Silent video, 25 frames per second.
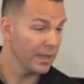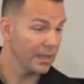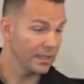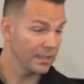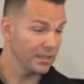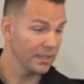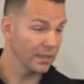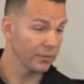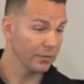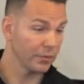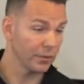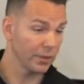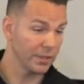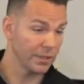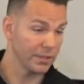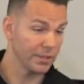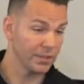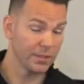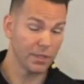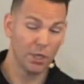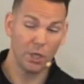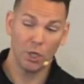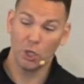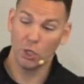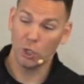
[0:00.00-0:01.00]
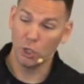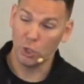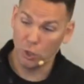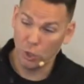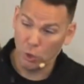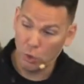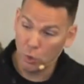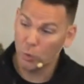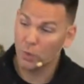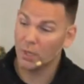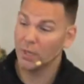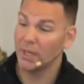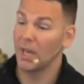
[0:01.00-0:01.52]
a difference.
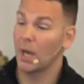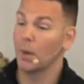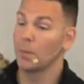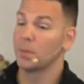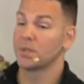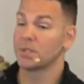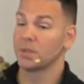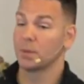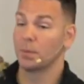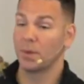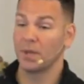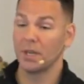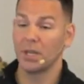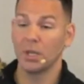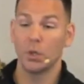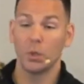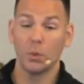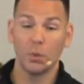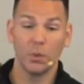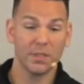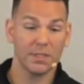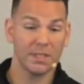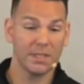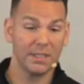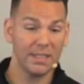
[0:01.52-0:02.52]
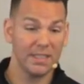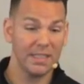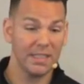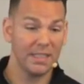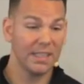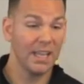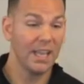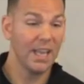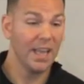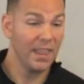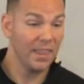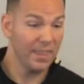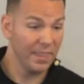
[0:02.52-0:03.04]
You can help somebody who is in need
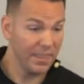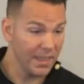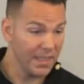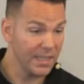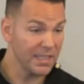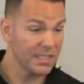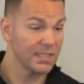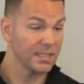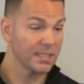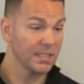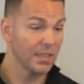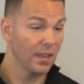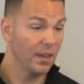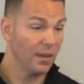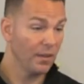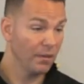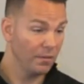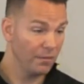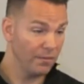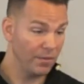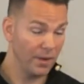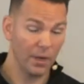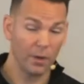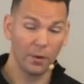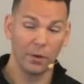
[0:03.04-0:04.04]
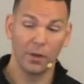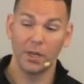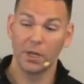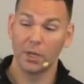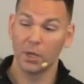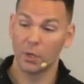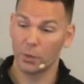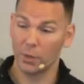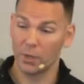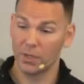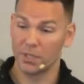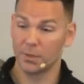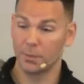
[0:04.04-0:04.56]
this very
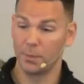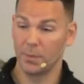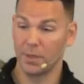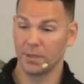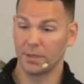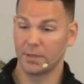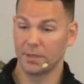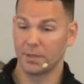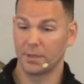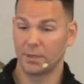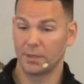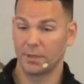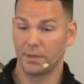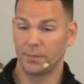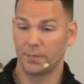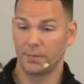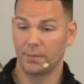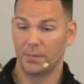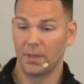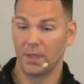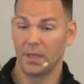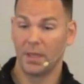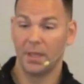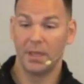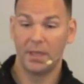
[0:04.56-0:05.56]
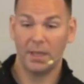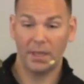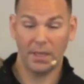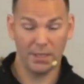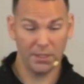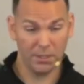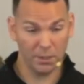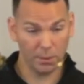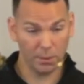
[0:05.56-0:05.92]
Christmas. In your